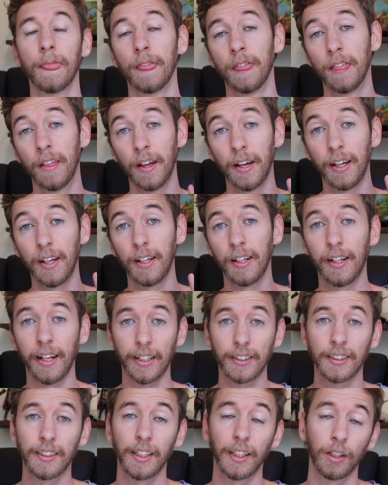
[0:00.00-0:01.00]
The
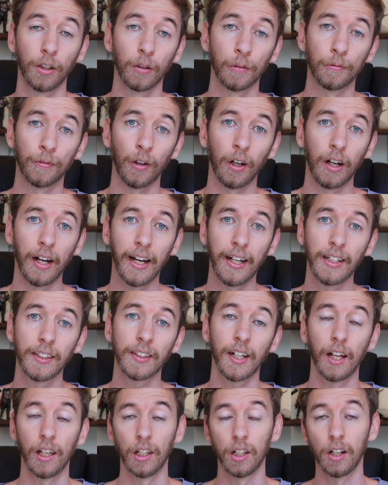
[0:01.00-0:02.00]
next thing you'll
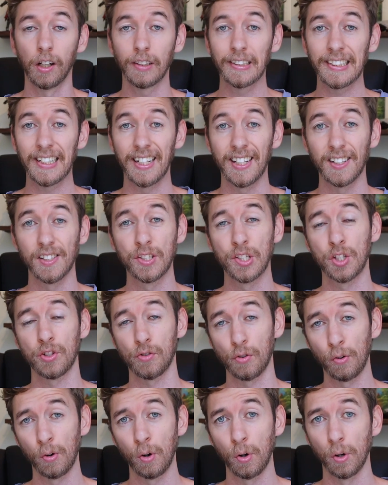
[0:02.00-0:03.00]
find a lot is
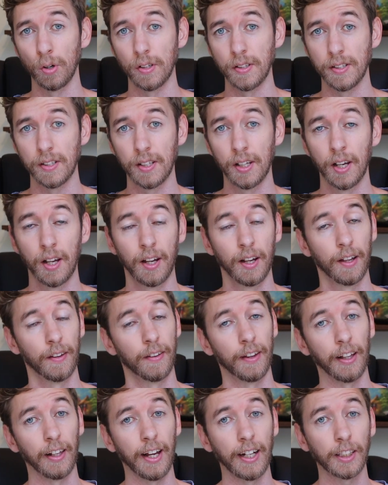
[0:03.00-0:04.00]
straws.
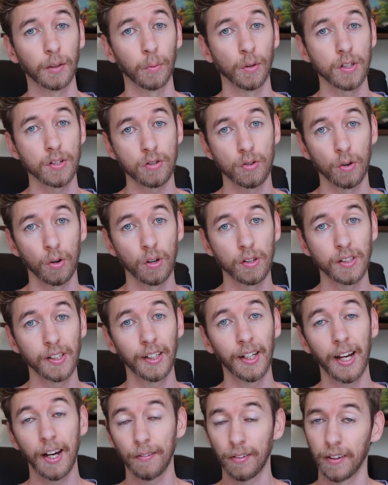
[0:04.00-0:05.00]
They like to put straws
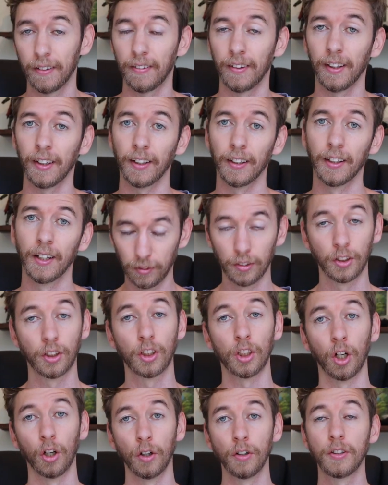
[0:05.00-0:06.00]
in everything.
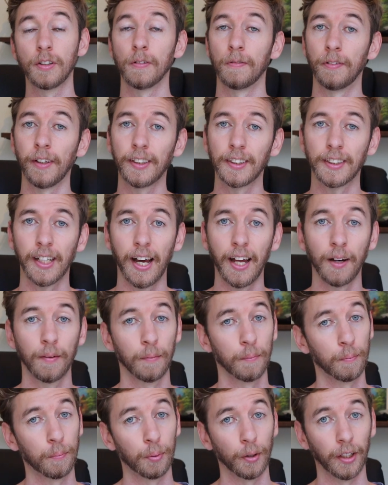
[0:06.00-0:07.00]
So to fix
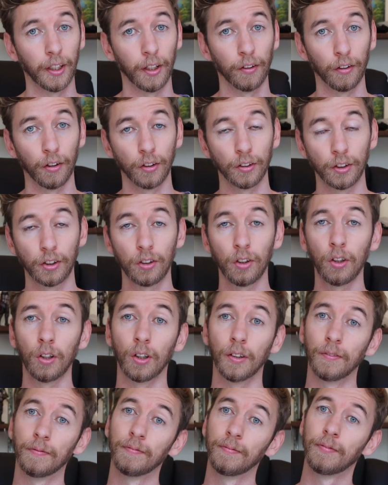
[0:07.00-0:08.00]
that, bring your own
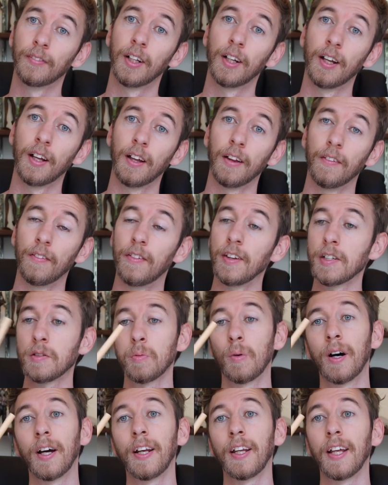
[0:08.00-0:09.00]
straw.
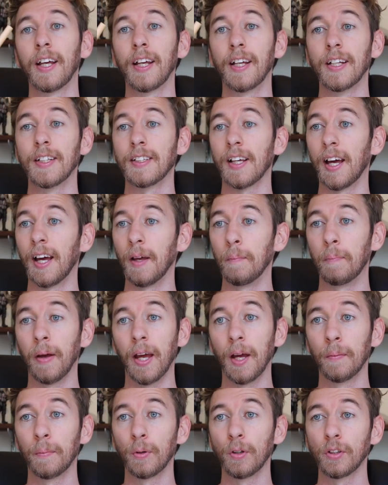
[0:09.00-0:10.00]
This one is a
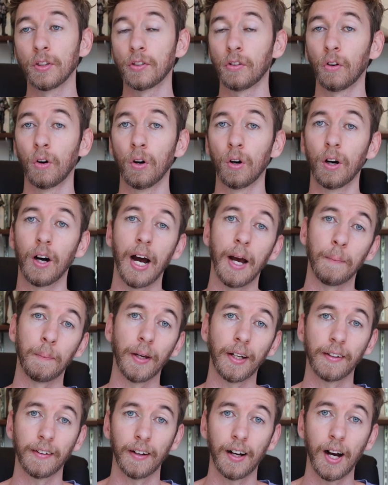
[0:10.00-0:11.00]
bamboo straw. I
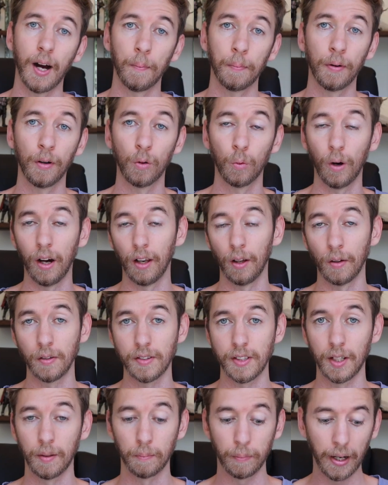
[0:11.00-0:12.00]
picked it up while I
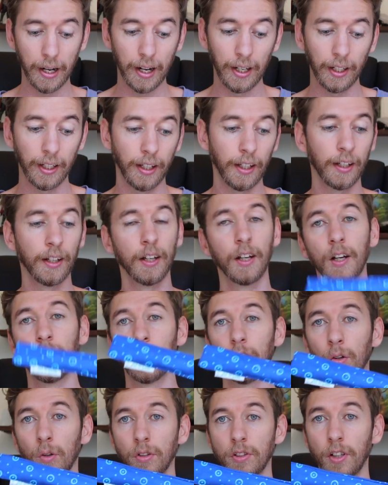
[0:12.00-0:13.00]
was in Bali.
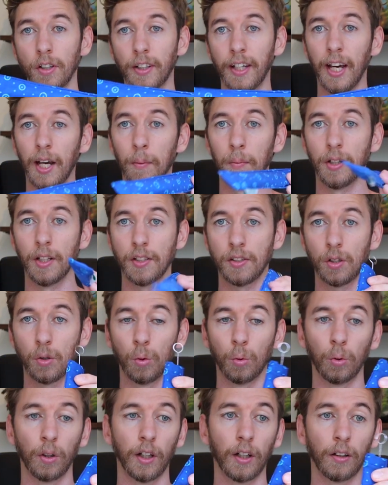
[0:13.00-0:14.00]
It also came in this
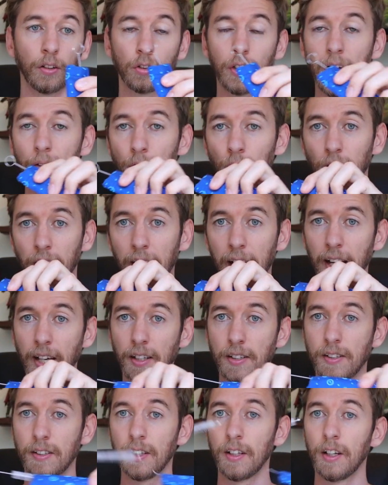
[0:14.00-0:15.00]
cool little travel
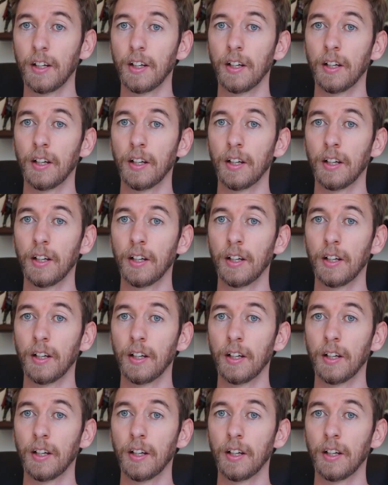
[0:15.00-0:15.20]
case.